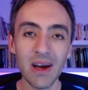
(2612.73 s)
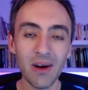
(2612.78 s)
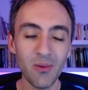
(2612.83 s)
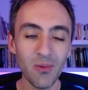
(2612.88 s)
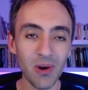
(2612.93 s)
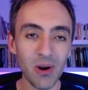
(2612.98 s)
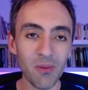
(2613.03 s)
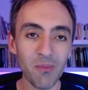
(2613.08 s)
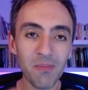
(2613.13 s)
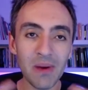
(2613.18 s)

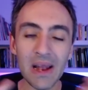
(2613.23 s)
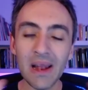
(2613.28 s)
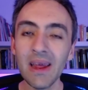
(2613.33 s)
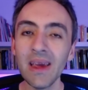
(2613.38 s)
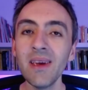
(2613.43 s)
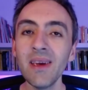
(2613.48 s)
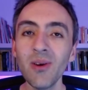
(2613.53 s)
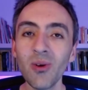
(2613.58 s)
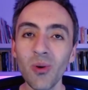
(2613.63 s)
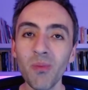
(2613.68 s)
We are
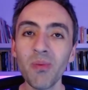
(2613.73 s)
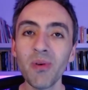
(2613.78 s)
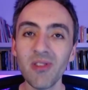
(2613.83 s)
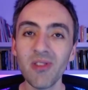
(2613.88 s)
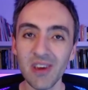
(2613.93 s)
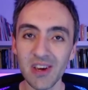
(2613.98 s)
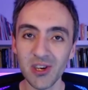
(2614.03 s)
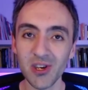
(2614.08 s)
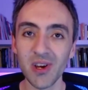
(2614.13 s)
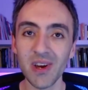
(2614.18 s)
building your
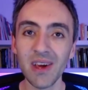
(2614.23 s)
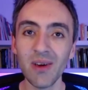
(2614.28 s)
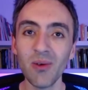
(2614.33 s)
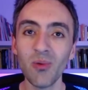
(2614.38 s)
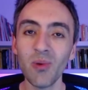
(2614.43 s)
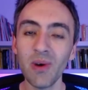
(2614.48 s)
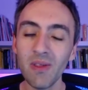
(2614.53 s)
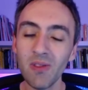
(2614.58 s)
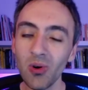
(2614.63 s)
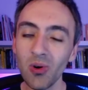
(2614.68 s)

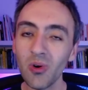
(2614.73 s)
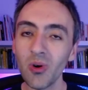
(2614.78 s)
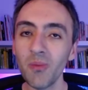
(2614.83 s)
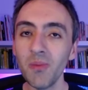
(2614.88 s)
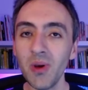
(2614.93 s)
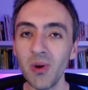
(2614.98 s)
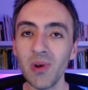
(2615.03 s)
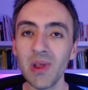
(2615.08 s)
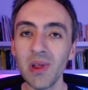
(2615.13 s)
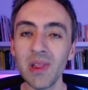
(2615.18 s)
positioning with your
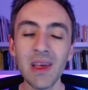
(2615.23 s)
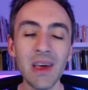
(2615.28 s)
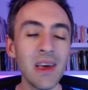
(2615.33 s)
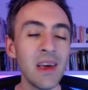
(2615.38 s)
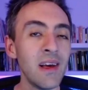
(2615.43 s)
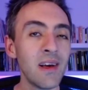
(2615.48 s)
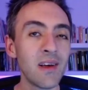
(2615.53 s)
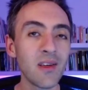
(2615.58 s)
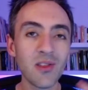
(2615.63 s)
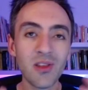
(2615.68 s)
community.
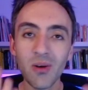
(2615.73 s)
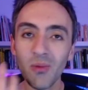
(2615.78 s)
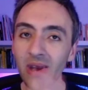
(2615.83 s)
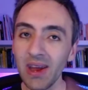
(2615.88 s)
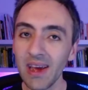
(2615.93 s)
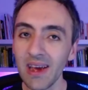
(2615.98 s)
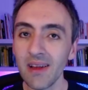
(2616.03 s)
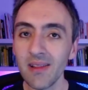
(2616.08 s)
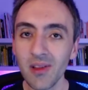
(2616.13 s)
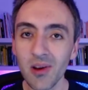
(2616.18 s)

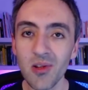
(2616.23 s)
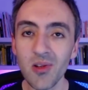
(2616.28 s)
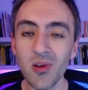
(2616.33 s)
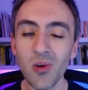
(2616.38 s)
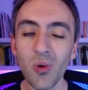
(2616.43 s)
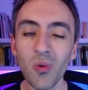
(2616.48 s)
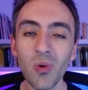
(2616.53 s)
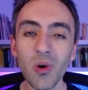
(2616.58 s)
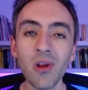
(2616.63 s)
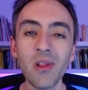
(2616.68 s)
Someone enters
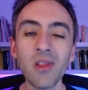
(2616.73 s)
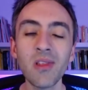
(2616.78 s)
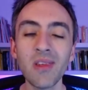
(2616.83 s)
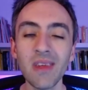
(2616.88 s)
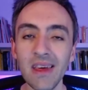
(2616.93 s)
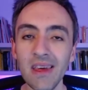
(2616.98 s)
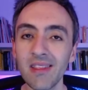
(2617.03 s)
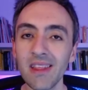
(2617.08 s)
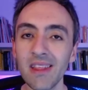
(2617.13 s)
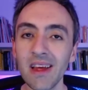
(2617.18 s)
your world,
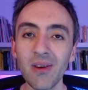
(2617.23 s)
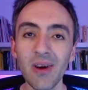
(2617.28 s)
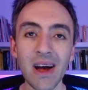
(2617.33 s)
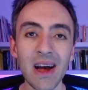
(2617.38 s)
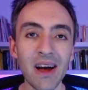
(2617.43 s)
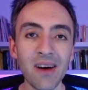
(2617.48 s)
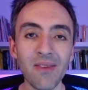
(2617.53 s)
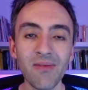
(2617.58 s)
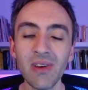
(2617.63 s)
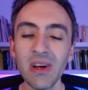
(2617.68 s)
sees that you
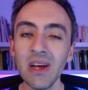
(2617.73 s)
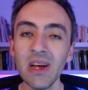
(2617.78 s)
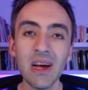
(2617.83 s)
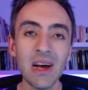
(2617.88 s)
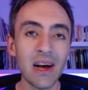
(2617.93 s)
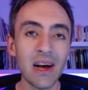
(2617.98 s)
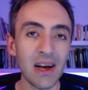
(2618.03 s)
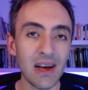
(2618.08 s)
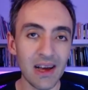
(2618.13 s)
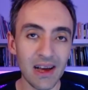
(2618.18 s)
have
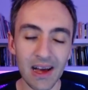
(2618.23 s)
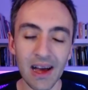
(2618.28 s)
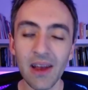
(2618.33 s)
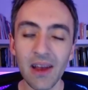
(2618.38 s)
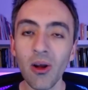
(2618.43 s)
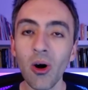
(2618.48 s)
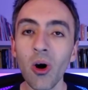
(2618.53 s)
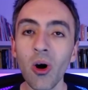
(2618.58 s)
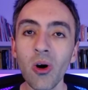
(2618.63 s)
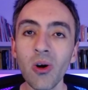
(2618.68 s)

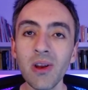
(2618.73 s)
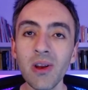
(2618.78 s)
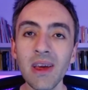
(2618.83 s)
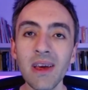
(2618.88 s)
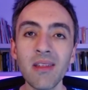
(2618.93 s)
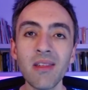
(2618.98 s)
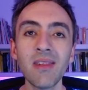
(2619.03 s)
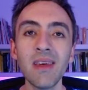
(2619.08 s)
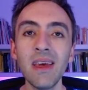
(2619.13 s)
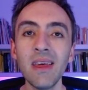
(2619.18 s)
an
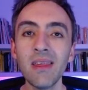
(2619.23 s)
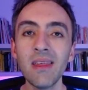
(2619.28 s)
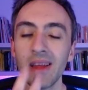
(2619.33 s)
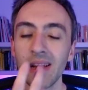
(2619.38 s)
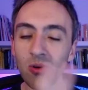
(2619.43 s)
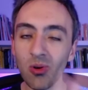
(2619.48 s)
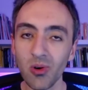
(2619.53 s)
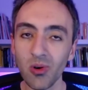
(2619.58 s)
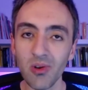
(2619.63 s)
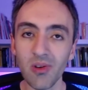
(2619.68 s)
audience, sees
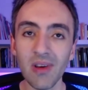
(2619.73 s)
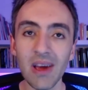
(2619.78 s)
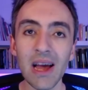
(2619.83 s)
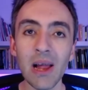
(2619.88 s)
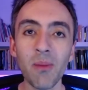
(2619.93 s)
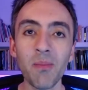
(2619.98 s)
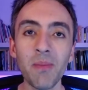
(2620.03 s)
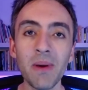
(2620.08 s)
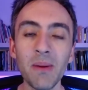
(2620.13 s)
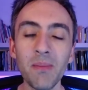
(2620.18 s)
that you're
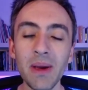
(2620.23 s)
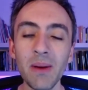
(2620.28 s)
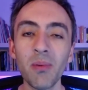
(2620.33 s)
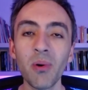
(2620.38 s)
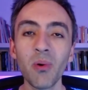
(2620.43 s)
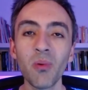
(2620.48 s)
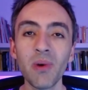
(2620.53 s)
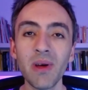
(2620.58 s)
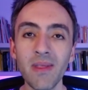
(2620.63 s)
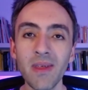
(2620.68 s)
helping
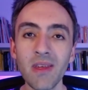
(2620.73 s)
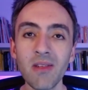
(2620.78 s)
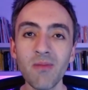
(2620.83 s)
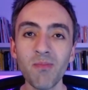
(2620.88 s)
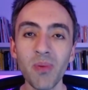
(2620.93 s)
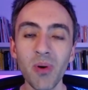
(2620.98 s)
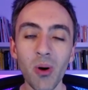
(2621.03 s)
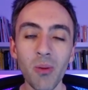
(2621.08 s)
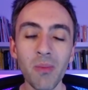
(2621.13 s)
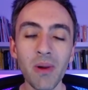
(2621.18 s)
people with this
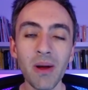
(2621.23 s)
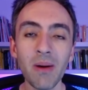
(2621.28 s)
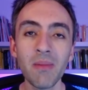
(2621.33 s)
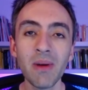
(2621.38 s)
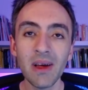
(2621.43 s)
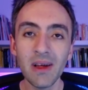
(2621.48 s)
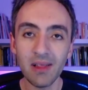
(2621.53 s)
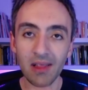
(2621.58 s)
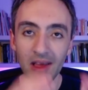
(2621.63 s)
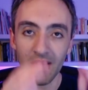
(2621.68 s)
problem.
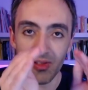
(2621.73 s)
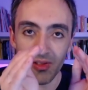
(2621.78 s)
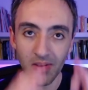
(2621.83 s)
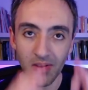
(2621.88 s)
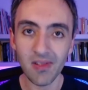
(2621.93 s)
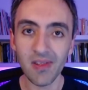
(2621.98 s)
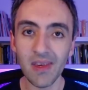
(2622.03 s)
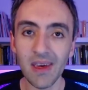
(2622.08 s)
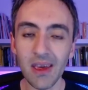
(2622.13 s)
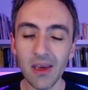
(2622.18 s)
They
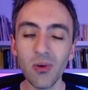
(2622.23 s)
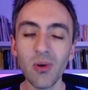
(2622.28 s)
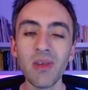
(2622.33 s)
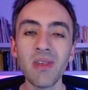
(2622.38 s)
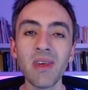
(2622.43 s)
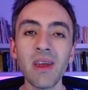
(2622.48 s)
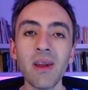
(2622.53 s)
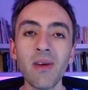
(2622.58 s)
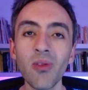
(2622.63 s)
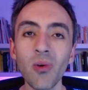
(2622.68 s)
start seeing you
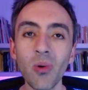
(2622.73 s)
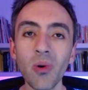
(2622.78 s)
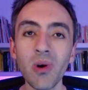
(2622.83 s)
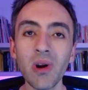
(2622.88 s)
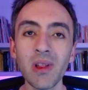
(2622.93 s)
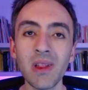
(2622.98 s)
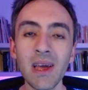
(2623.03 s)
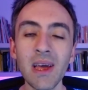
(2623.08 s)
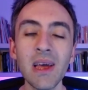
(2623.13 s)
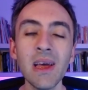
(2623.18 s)
as an
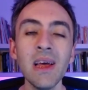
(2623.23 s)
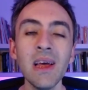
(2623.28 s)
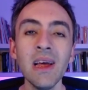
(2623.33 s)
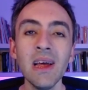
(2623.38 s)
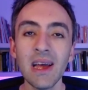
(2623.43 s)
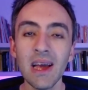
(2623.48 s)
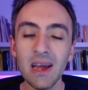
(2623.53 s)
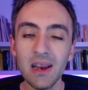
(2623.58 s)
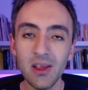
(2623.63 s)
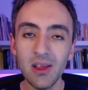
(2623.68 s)
authority,
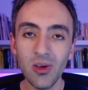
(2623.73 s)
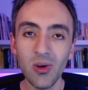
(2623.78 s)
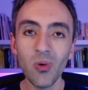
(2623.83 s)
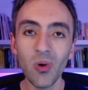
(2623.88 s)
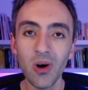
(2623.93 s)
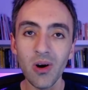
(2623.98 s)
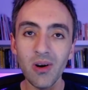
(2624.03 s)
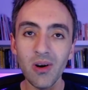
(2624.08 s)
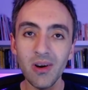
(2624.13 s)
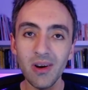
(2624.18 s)
and
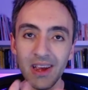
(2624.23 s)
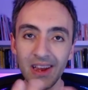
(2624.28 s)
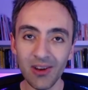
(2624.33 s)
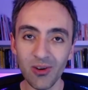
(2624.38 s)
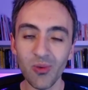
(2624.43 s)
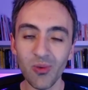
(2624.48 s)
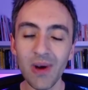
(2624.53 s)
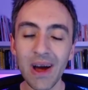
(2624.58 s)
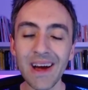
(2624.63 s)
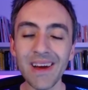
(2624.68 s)
you are
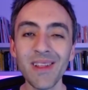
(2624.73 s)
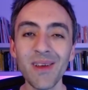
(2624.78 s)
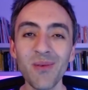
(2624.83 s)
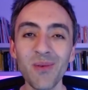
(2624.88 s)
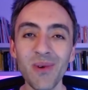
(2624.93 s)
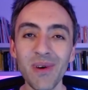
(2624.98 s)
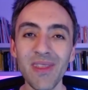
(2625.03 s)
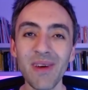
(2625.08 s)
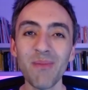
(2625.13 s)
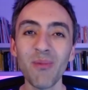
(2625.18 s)

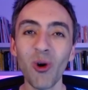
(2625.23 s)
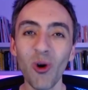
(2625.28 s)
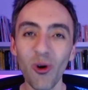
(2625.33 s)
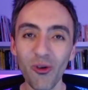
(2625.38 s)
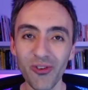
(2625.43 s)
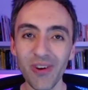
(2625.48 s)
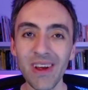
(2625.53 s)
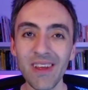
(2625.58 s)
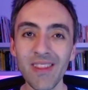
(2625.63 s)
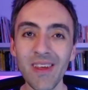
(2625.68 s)
interacting with them,
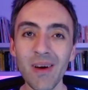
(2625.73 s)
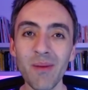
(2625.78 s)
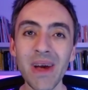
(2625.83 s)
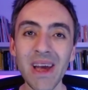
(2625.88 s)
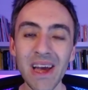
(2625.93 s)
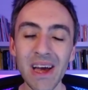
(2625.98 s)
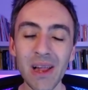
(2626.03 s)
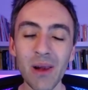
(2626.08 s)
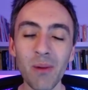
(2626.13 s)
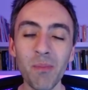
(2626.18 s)
offering them
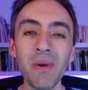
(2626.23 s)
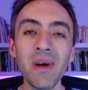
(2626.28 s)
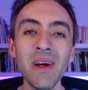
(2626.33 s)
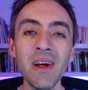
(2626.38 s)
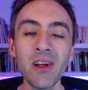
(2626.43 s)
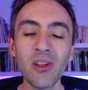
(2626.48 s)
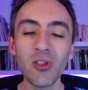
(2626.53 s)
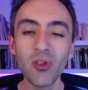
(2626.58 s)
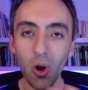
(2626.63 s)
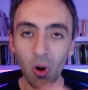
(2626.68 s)
help,
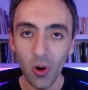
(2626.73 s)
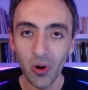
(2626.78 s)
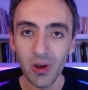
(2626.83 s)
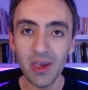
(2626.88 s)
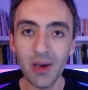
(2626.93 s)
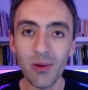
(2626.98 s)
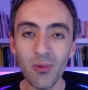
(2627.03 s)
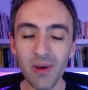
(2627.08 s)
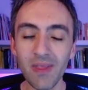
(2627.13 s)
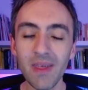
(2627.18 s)

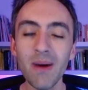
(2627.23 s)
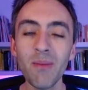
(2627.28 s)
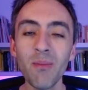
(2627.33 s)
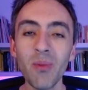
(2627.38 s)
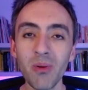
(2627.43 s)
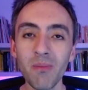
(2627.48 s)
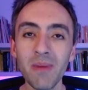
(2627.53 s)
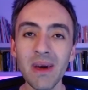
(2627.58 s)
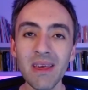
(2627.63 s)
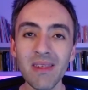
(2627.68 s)
talking with them
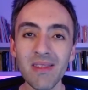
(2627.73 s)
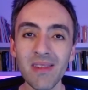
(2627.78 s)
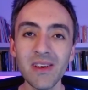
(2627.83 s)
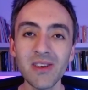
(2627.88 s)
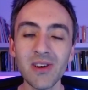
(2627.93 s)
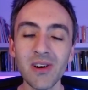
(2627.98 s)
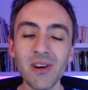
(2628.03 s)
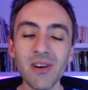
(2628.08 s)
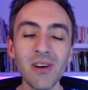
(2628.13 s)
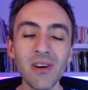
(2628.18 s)
on
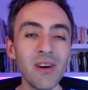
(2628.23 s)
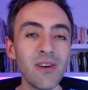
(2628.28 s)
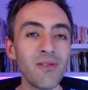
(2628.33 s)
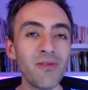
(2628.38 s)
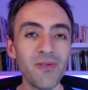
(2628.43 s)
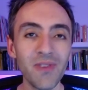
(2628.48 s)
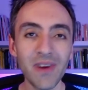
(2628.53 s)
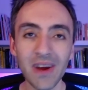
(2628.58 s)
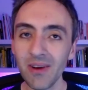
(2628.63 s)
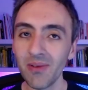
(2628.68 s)
Messenger,
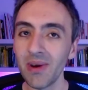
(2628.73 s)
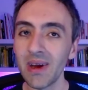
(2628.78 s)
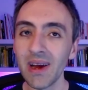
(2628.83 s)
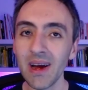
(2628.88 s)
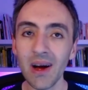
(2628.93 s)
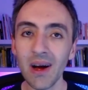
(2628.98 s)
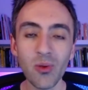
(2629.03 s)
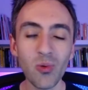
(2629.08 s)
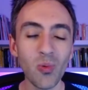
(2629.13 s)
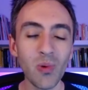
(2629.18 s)
figuring
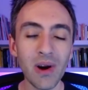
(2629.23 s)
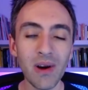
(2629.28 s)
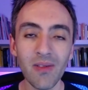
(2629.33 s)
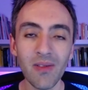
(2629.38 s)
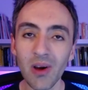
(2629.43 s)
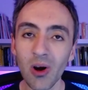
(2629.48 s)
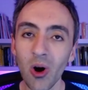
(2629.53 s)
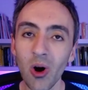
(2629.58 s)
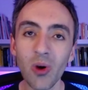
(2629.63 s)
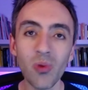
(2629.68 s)
out where
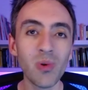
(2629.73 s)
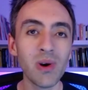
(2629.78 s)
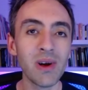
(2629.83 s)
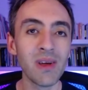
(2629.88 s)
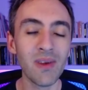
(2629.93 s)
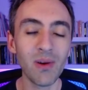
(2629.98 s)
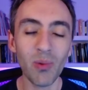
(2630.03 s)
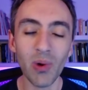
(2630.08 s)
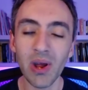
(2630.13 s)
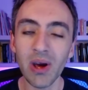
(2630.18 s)
they are, where
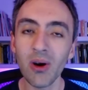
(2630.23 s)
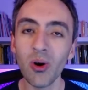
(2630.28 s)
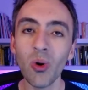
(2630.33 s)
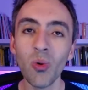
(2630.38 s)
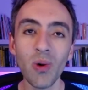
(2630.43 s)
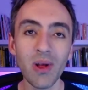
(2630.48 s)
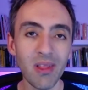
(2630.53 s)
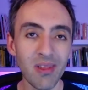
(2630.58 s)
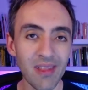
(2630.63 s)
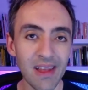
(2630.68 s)
they want to go,
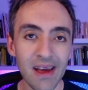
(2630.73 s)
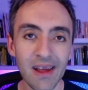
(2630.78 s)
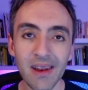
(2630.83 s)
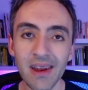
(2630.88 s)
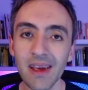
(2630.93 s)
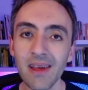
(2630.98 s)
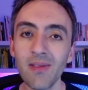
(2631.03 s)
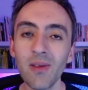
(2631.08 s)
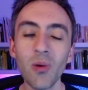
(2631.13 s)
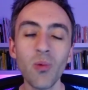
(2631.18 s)
what's
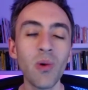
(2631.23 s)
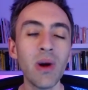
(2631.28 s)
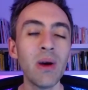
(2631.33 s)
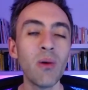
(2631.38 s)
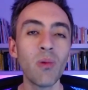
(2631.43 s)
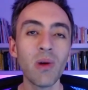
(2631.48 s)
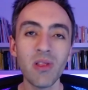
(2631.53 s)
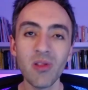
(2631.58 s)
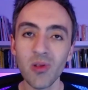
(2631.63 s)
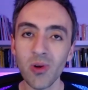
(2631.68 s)
standing in their way,
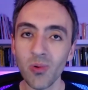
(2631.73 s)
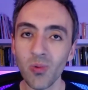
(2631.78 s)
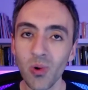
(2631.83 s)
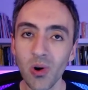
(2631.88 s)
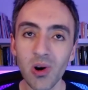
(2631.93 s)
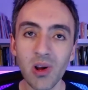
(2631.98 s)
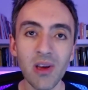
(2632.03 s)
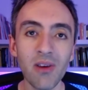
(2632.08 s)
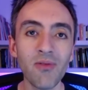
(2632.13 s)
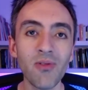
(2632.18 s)
what's not
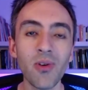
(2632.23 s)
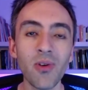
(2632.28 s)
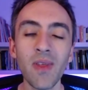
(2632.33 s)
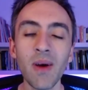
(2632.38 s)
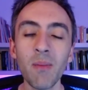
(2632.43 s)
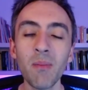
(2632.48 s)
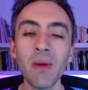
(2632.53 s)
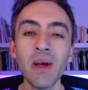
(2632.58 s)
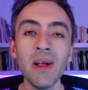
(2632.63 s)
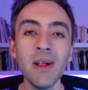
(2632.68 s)
working for
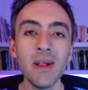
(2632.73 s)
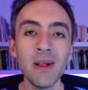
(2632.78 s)
them,